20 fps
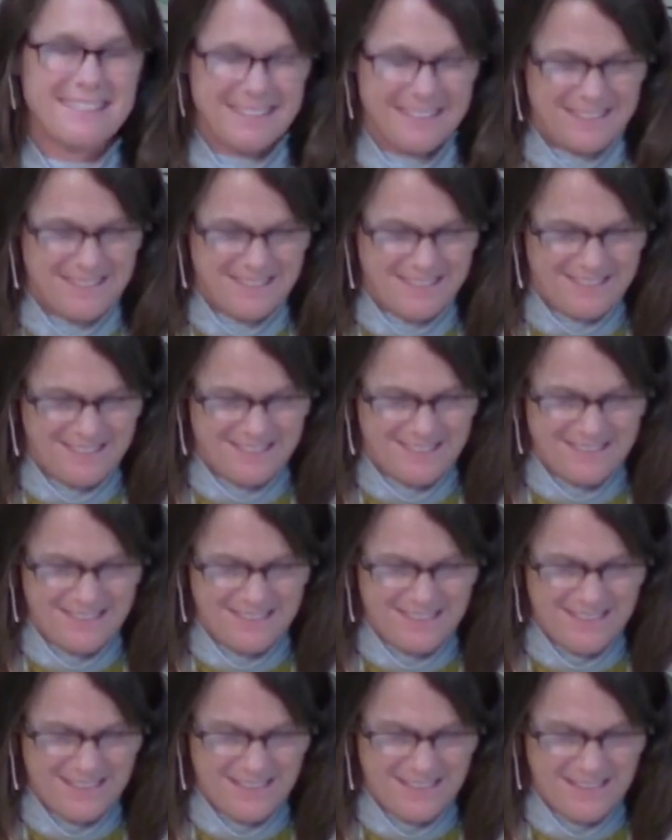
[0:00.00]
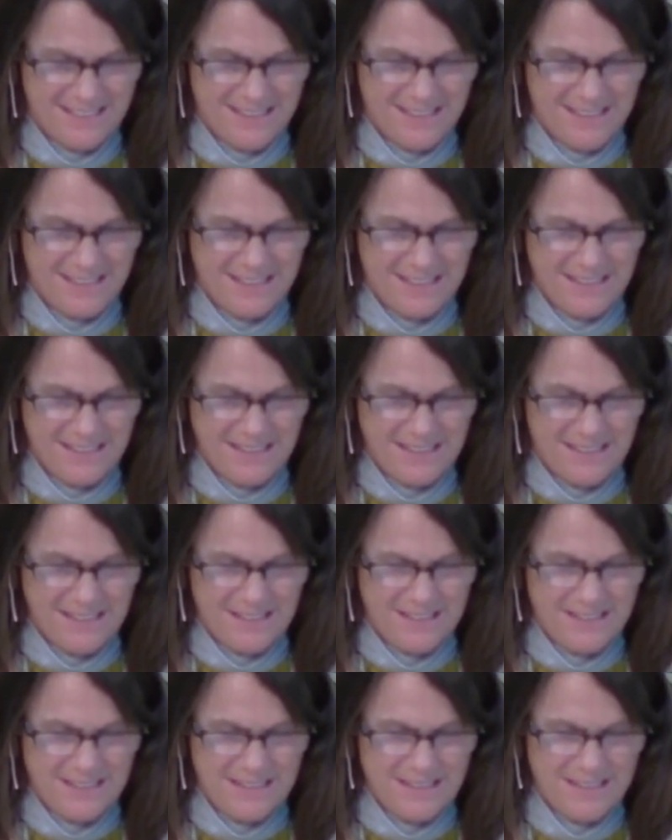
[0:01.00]

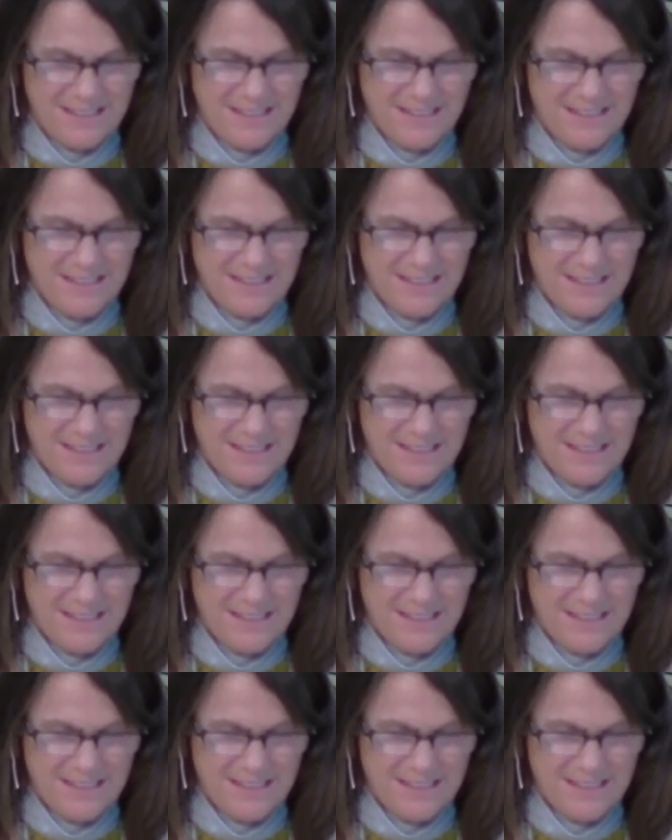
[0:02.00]
Nothing is said.